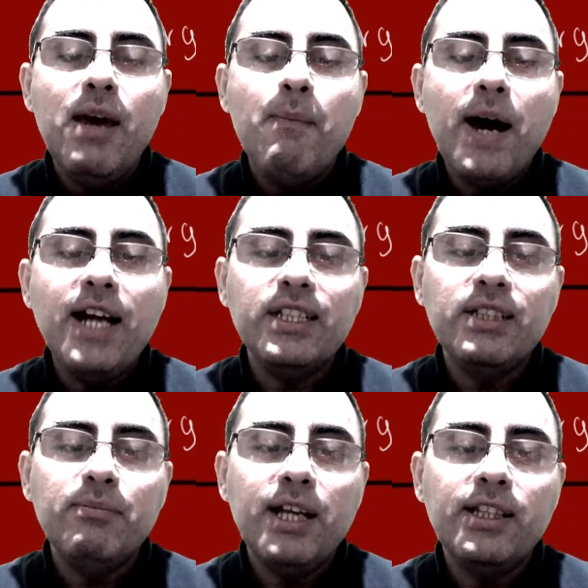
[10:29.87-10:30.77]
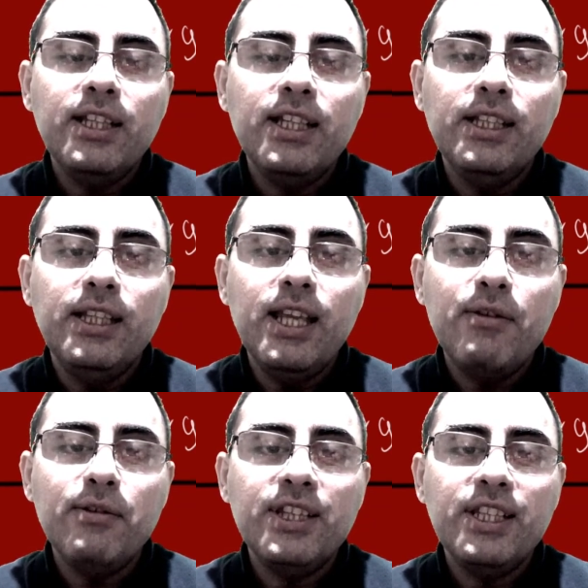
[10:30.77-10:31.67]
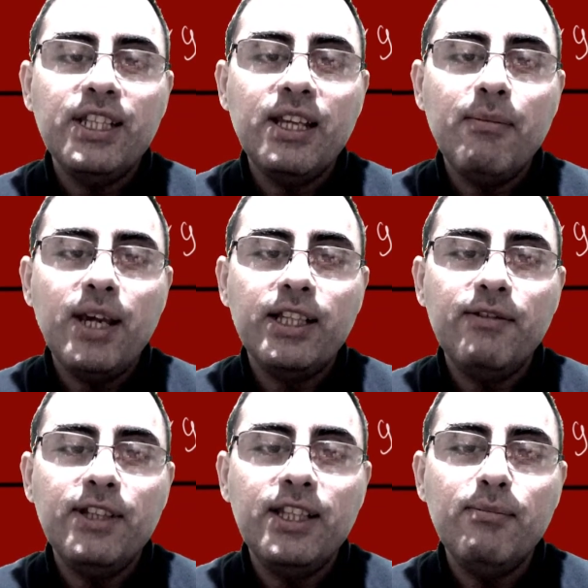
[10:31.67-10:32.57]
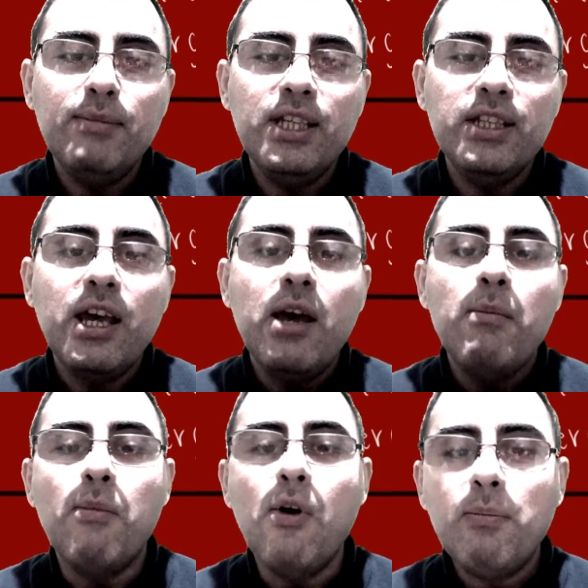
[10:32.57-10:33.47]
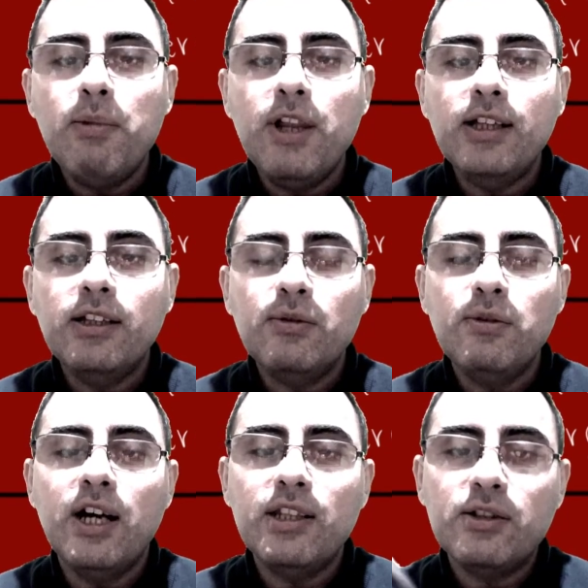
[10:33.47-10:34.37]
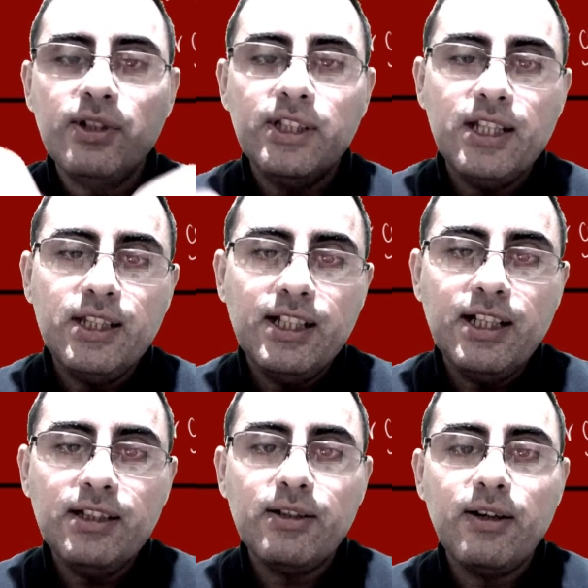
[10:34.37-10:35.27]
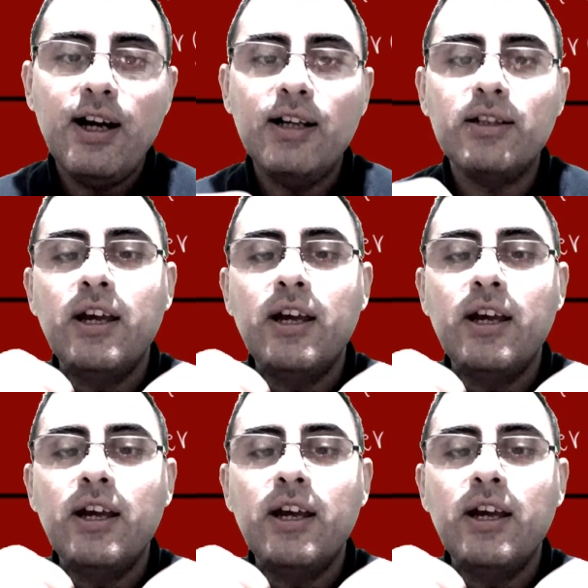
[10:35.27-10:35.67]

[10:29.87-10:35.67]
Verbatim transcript: Parasympathetic nervous system activity means more blood to gastrointestinal tract,